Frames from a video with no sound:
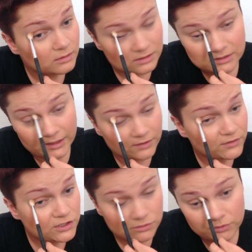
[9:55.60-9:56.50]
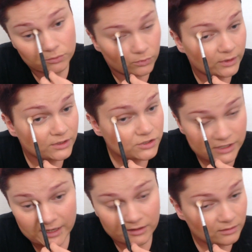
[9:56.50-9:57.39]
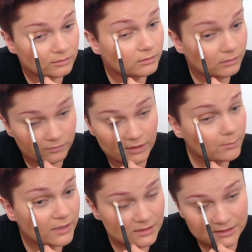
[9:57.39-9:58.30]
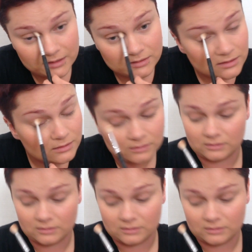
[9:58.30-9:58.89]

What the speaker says: it's kind of a 2-in-1 shadow, if that makes sense.